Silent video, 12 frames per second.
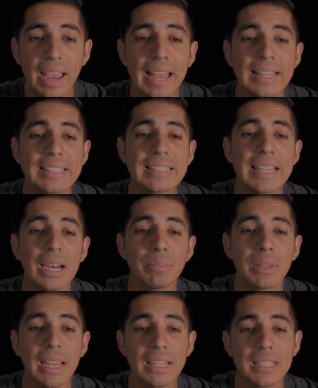and set
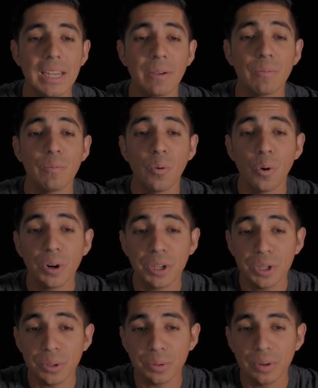up the ATM for
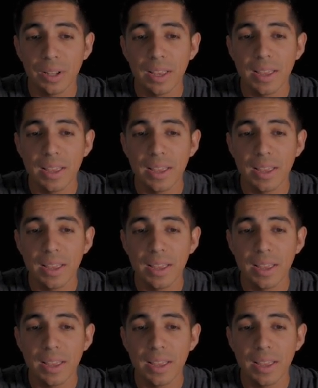you.